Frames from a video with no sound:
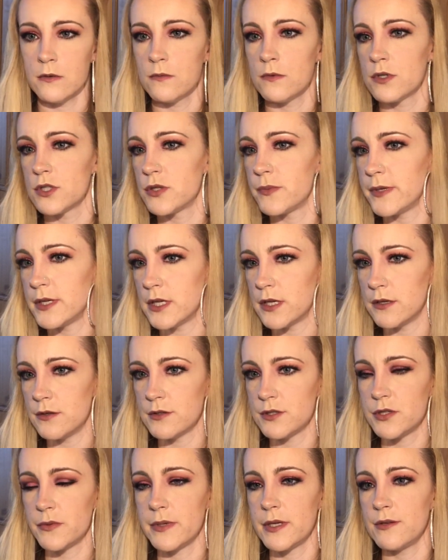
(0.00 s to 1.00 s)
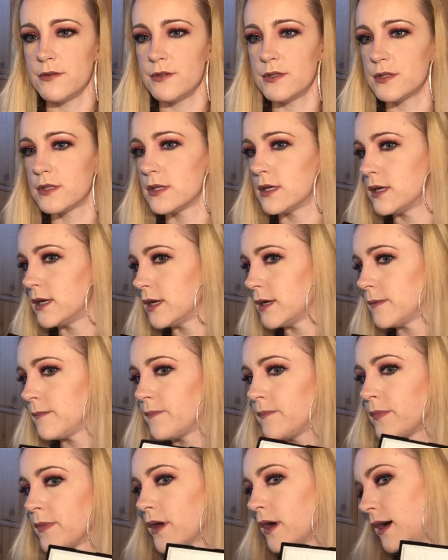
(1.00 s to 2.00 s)
What should we use? Should we use the...
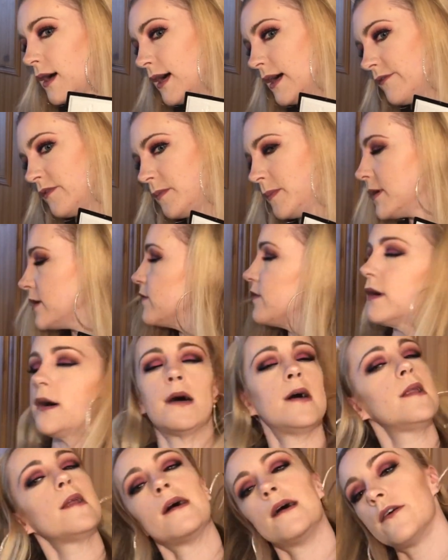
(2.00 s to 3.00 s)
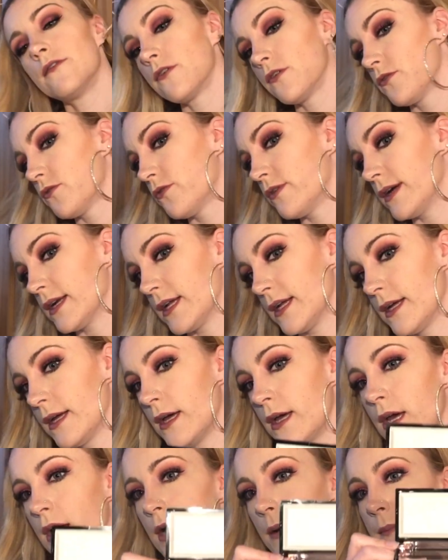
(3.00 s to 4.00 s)
I have a bit of highlighter on already,
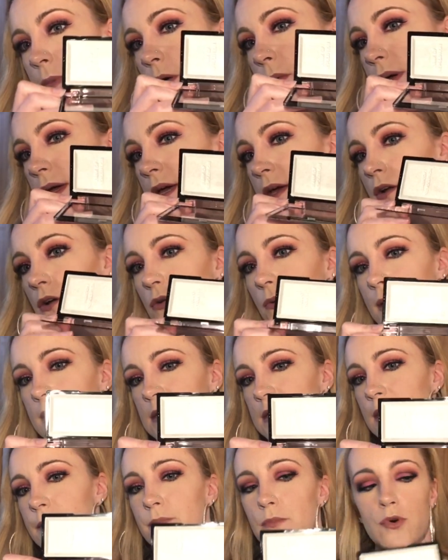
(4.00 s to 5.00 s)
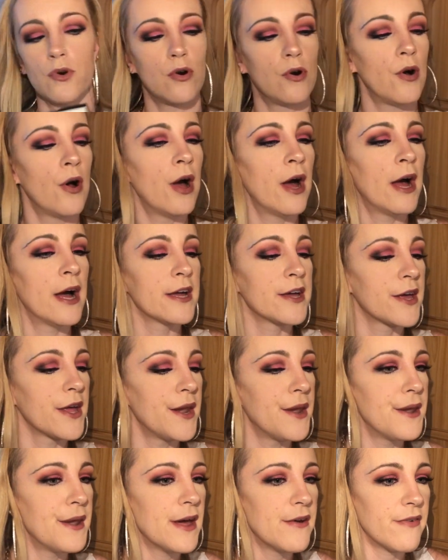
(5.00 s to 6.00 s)
but we can always add more. You
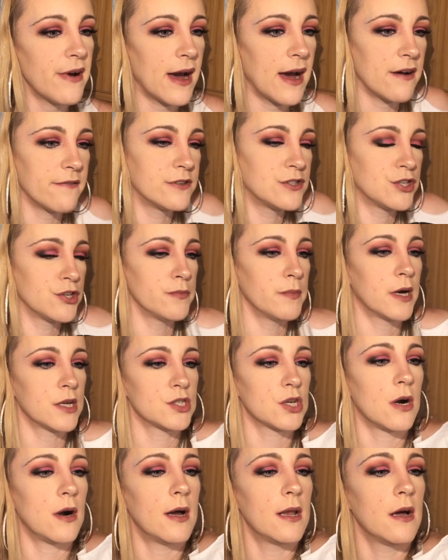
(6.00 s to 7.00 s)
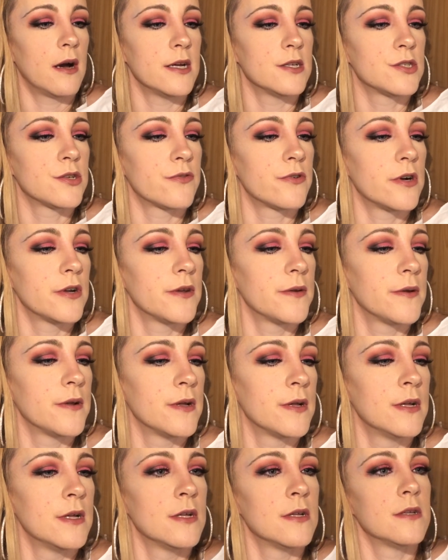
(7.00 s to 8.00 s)
can never have too much highlighter on.
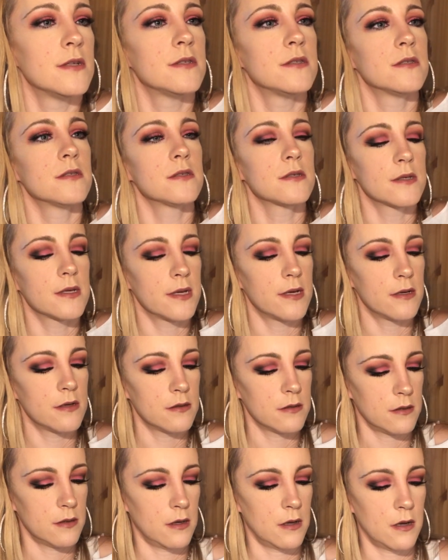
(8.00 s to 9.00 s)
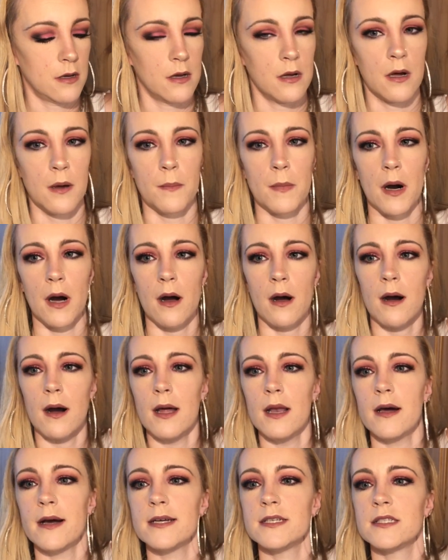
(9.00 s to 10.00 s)
Get my
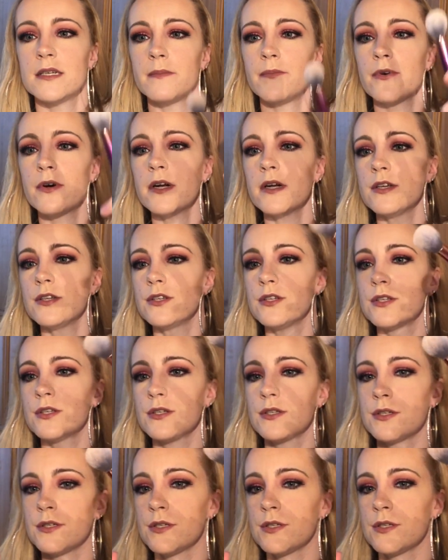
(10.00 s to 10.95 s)
highlighter brush.